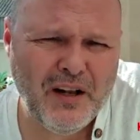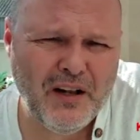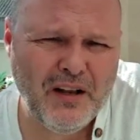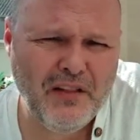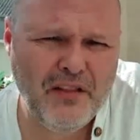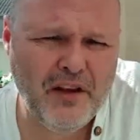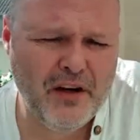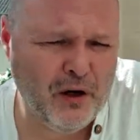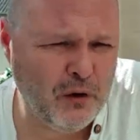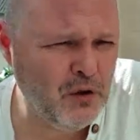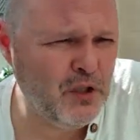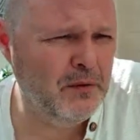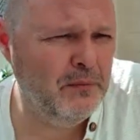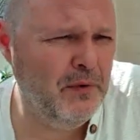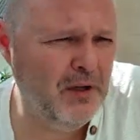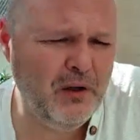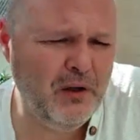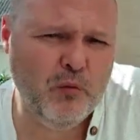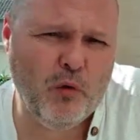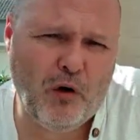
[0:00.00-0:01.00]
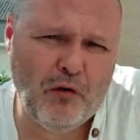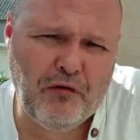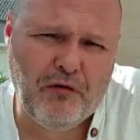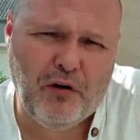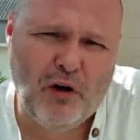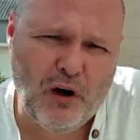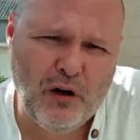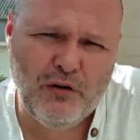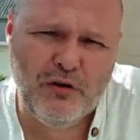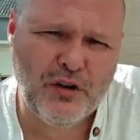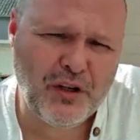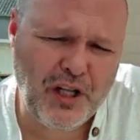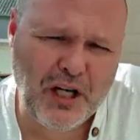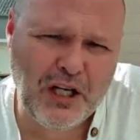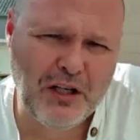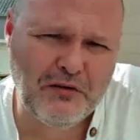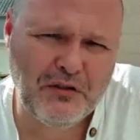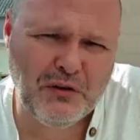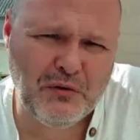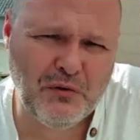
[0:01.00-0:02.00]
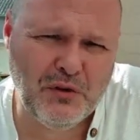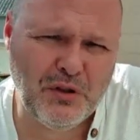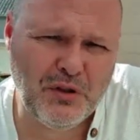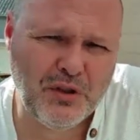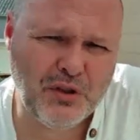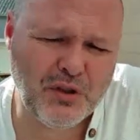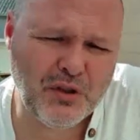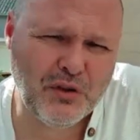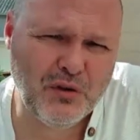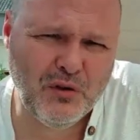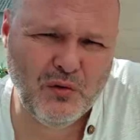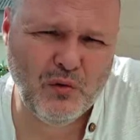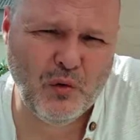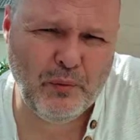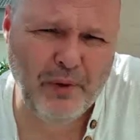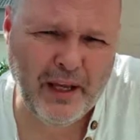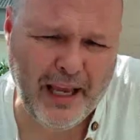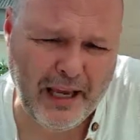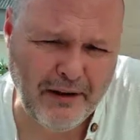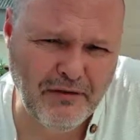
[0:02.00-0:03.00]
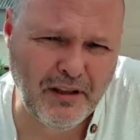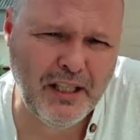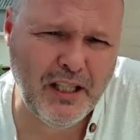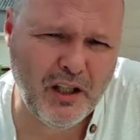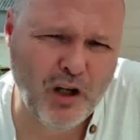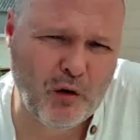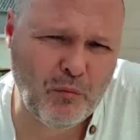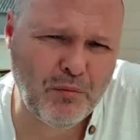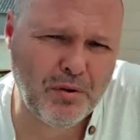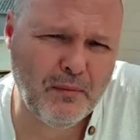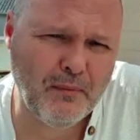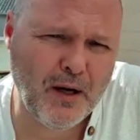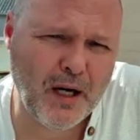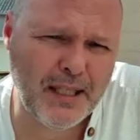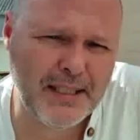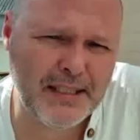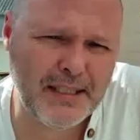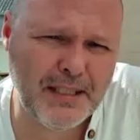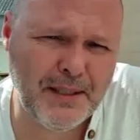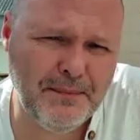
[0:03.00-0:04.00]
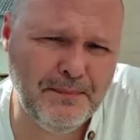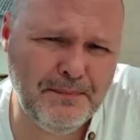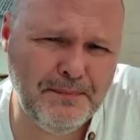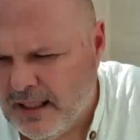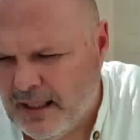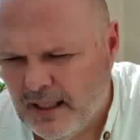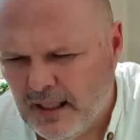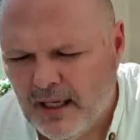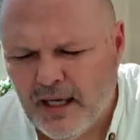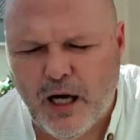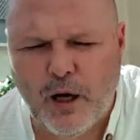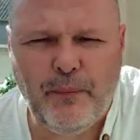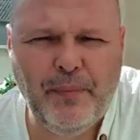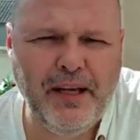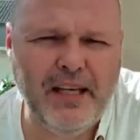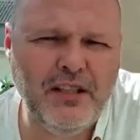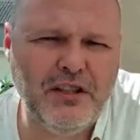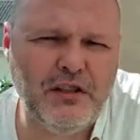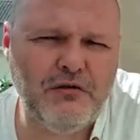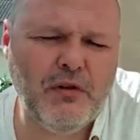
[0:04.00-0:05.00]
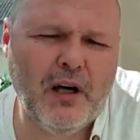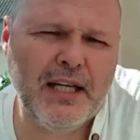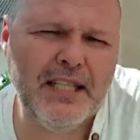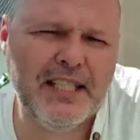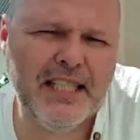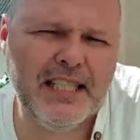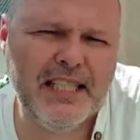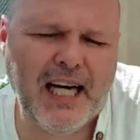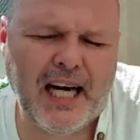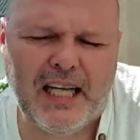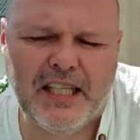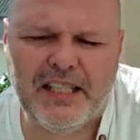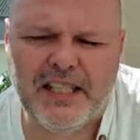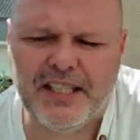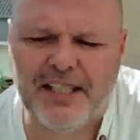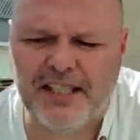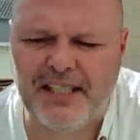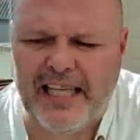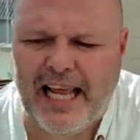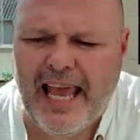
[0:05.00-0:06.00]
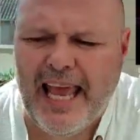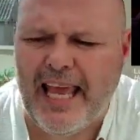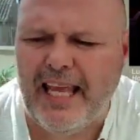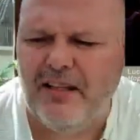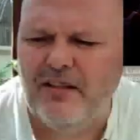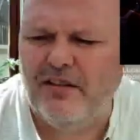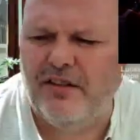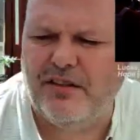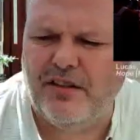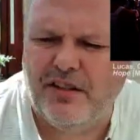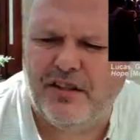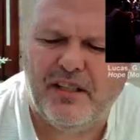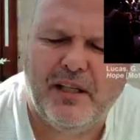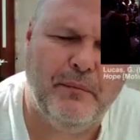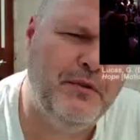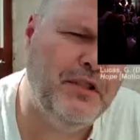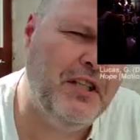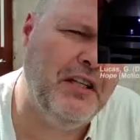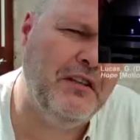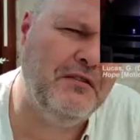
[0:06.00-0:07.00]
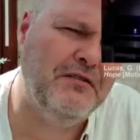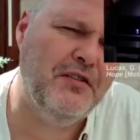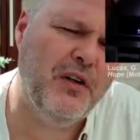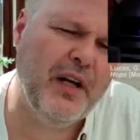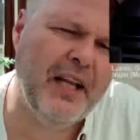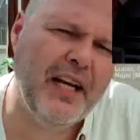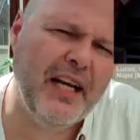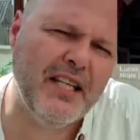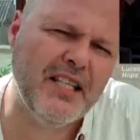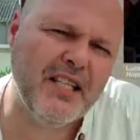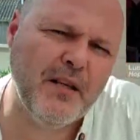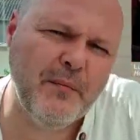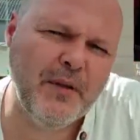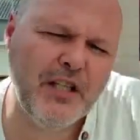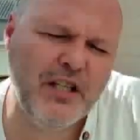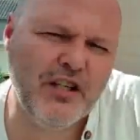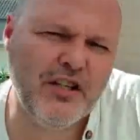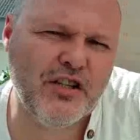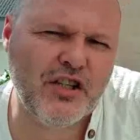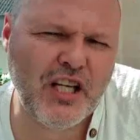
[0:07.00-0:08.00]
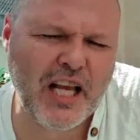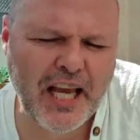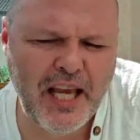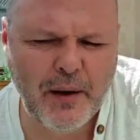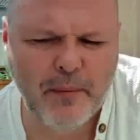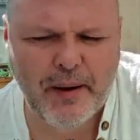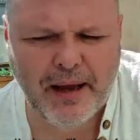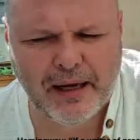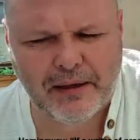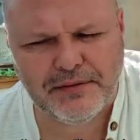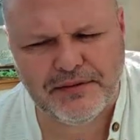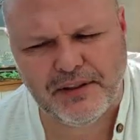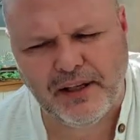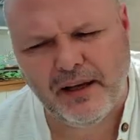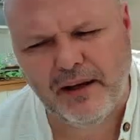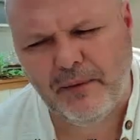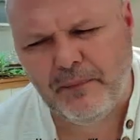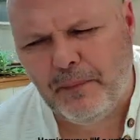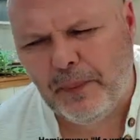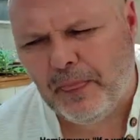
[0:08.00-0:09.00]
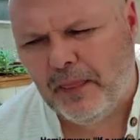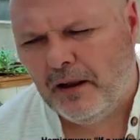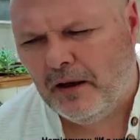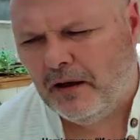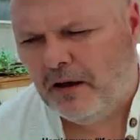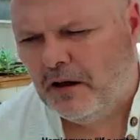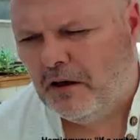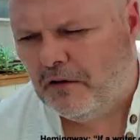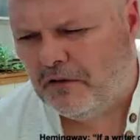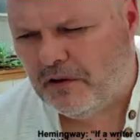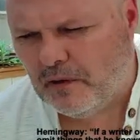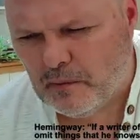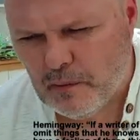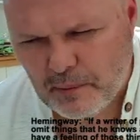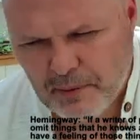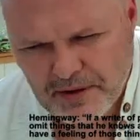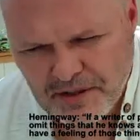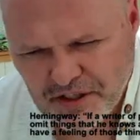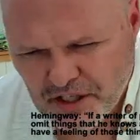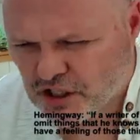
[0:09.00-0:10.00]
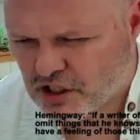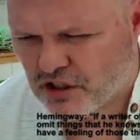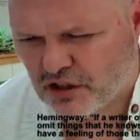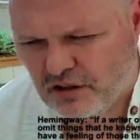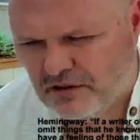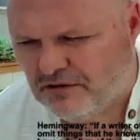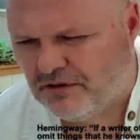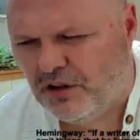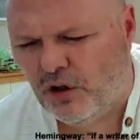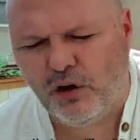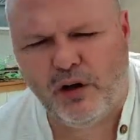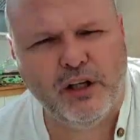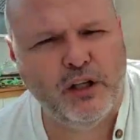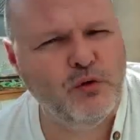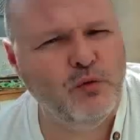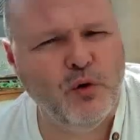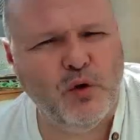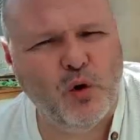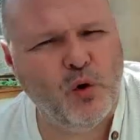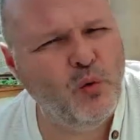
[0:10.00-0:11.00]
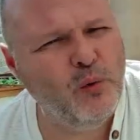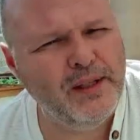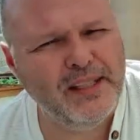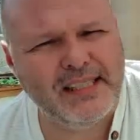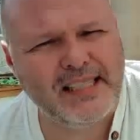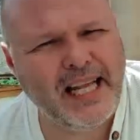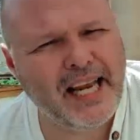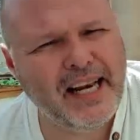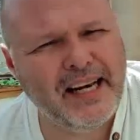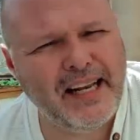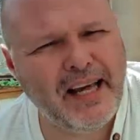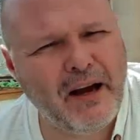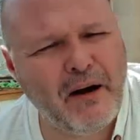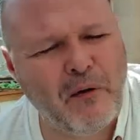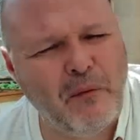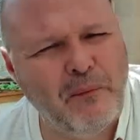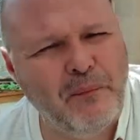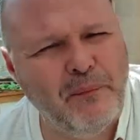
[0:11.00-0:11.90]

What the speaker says: then ultimately what follows on afterwards will be heavily compromised. A piece of writing that understands the subject fully and has something to say about it from a position of knowledge will always stand out.